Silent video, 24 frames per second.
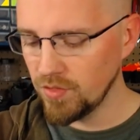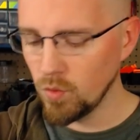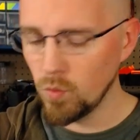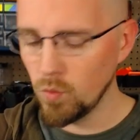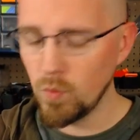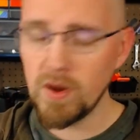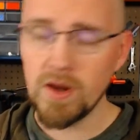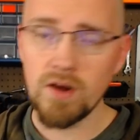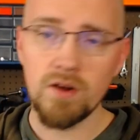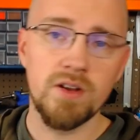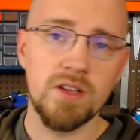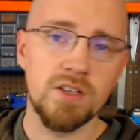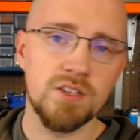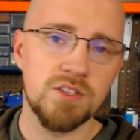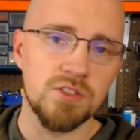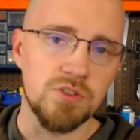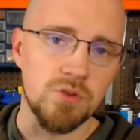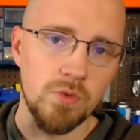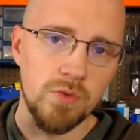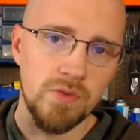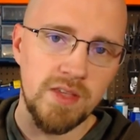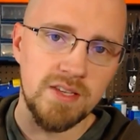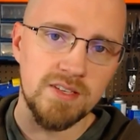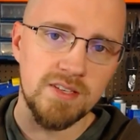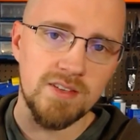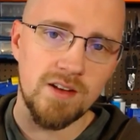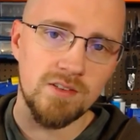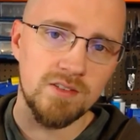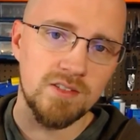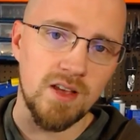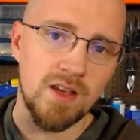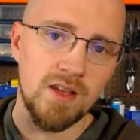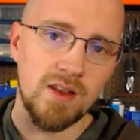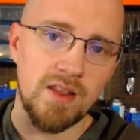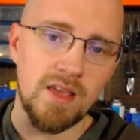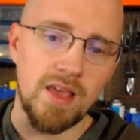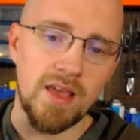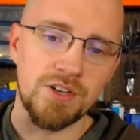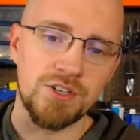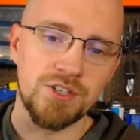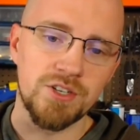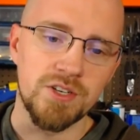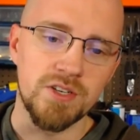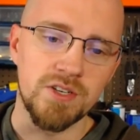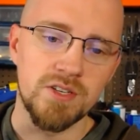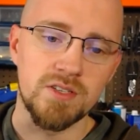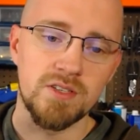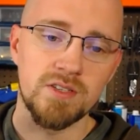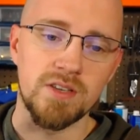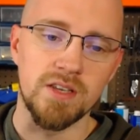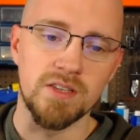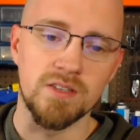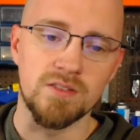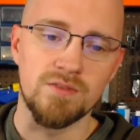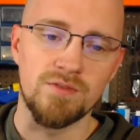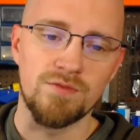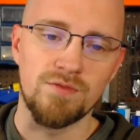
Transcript: weirdness on these outside edges is